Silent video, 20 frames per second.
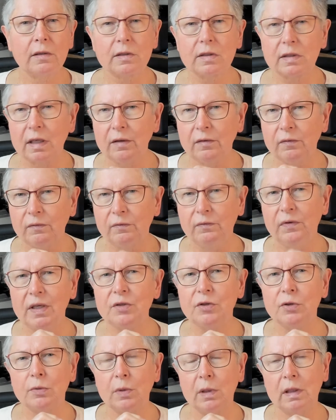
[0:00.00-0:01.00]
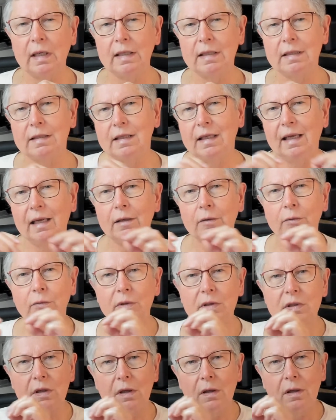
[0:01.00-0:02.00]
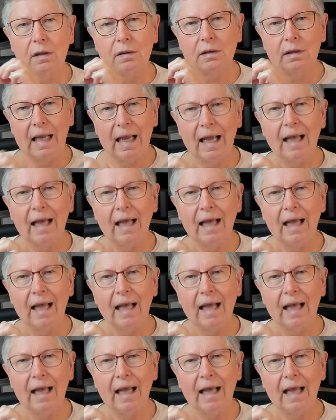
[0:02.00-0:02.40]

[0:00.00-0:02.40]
can visualize the end result